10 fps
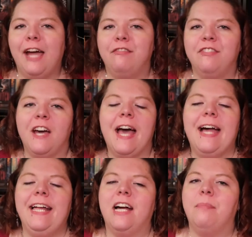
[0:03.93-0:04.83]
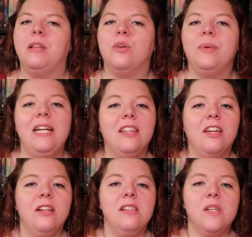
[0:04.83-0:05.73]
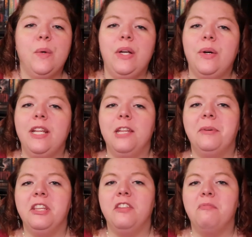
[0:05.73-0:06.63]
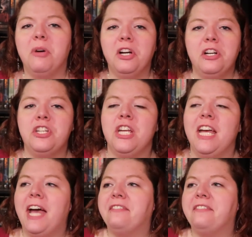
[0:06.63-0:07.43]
I've got a couple of readathons going on in the month of March.